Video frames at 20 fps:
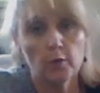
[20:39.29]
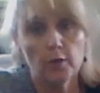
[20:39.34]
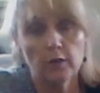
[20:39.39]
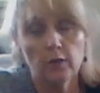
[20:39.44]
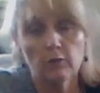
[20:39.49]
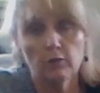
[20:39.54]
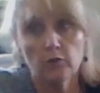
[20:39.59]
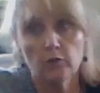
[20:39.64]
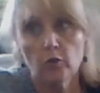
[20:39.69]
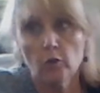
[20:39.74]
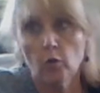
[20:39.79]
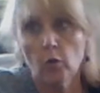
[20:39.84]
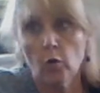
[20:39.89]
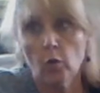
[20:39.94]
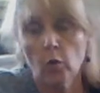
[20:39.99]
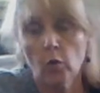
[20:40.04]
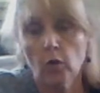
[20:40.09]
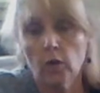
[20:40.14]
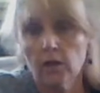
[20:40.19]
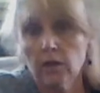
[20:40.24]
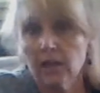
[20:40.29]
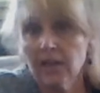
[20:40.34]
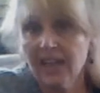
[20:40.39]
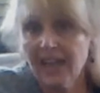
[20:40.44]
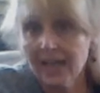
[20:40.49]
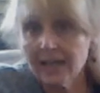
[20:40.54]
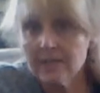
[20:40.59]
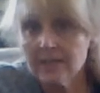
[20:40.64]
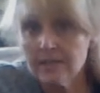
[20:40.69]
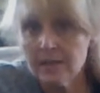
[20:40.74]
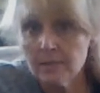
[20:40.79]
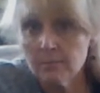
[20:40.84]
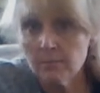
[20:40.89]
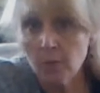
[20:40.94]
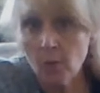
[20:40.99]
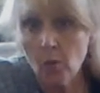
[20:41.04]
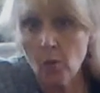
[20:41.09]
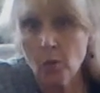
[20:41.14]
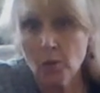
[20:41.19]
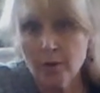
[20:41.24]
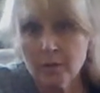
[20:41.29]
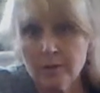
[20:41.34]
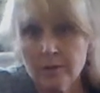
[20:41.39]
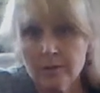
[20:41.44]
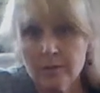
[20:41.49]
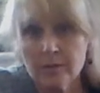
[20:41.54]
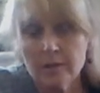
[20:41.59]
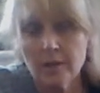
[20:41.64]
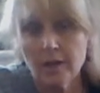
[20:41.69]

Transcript: If you're less important